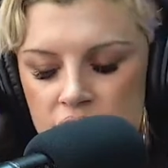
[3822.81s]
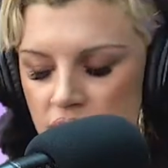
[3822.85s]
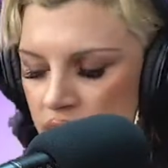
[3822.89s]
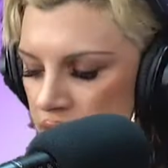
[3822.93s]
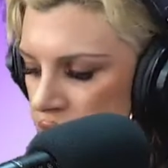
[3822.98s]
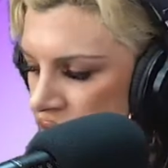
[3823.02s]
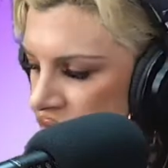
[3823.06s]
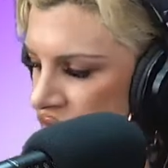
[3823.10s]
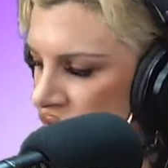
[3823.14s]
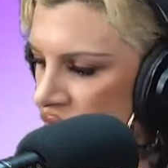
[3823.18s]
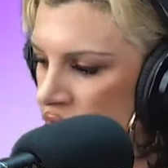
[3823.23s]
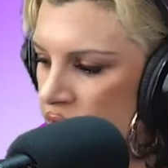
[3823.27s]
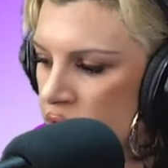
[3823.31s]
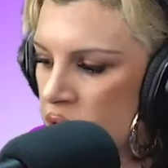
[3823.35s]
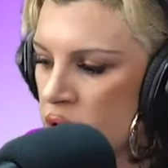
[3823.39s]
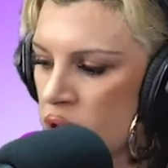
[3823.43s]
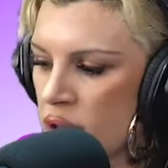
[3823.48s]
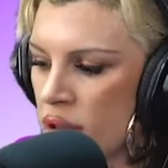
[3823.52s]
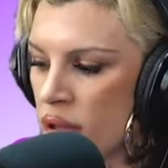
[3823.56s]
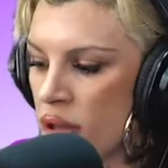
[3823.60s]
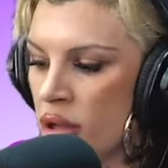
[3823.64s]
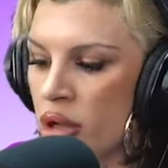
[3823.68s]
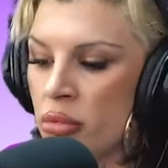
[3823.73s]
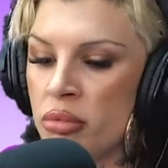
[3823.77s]
They don't fucking.
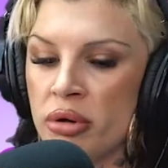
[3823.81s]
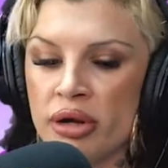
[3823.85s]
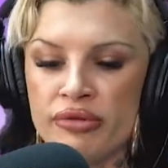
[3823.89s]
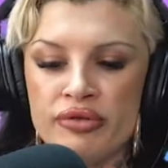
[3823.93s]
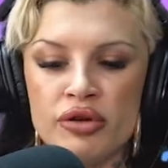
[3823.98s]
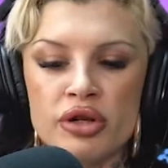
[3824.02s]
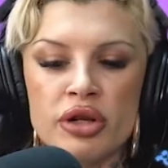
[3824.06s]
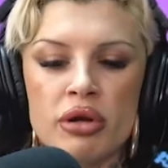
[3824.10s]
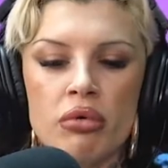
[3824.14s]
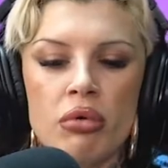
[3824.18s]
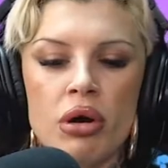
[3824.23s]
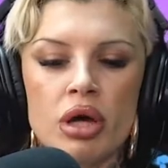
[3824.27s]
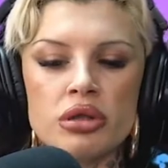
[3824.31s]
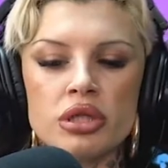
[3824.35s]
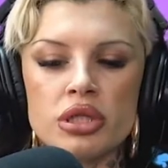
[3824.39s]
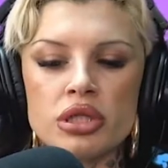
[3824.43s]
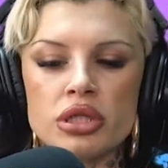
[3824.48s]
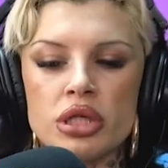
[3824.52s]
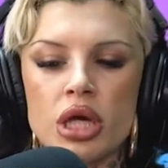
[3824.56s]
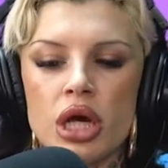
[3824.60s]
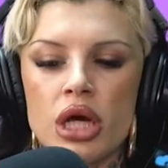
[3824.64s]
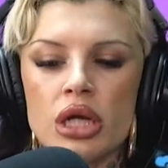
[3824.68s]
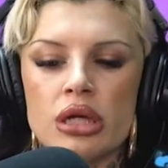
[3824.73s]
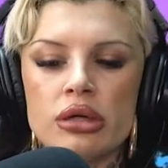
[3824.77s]
No. But if you didn't want
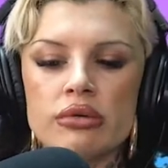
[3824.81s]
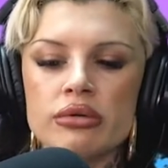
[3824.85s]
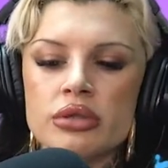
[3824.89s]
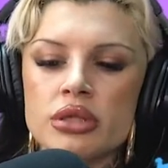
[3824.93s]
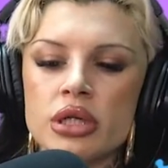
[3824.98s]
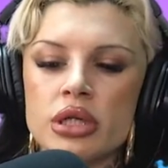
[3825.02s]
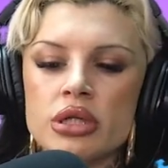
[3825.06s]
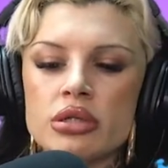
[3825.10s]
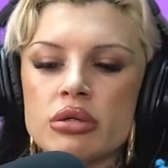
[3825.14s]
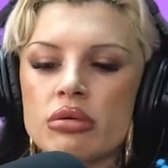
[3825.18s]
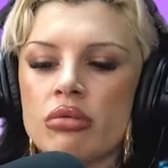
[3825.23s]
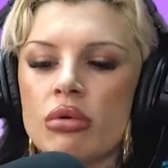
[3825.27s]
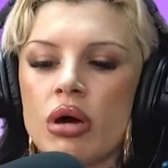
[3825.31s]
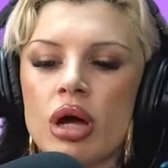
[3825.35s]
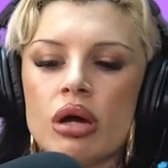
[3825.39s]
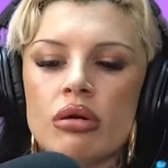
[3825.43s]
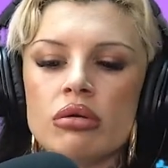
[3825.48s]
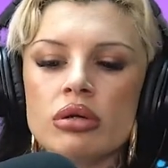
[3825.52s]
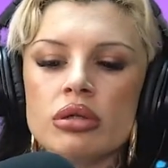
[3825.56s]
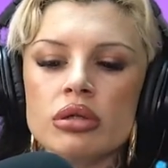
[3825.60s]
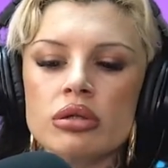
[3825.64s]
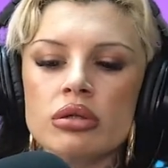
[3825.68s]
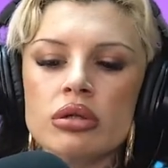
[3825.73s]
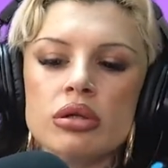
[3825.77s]
this kind of attention, why
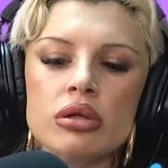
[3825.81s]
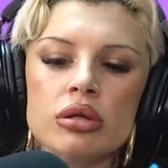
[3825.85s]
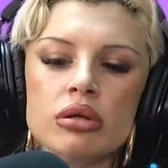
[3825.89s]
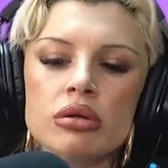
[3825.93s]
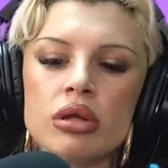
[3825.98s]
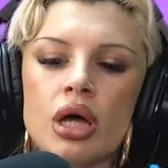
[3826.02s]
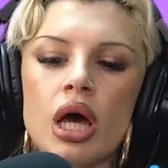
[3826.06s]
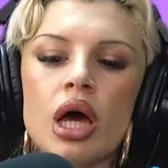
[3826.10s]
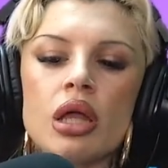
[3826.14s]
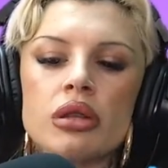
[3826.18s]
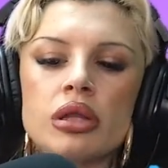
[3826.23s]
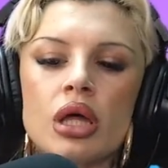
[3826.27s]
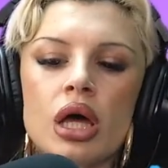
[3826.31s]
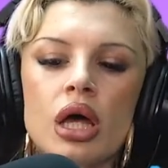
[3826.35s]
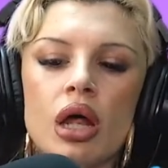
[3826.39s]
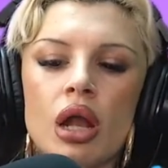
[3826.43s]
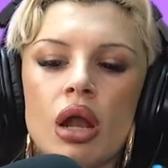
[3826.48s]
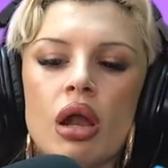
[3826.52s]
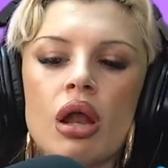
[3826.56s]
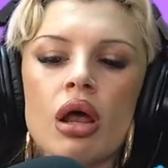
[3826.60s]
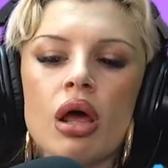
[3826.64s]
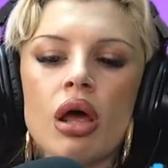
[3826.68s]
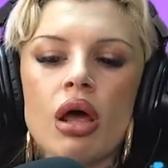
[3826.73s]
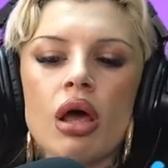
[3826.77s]
would you do that
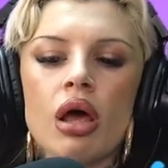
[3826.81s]
then?